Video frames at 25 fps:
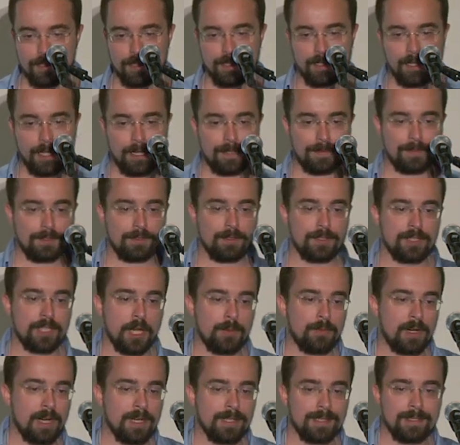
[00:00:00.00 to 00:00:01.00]
uh, to
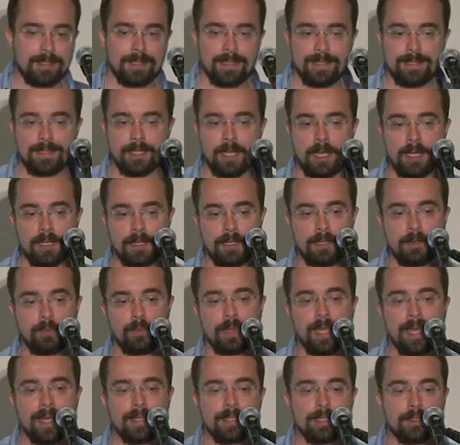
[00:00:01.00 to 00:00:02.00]
summarize this talk,
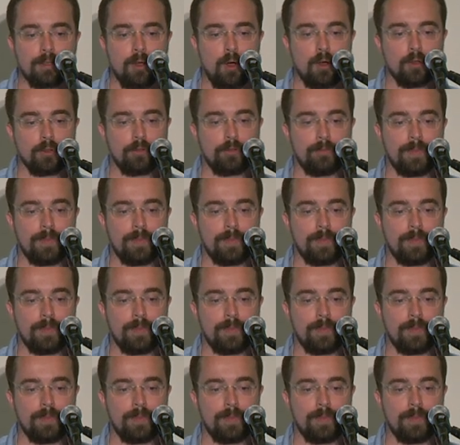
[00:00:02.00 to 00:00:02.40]
we had the goal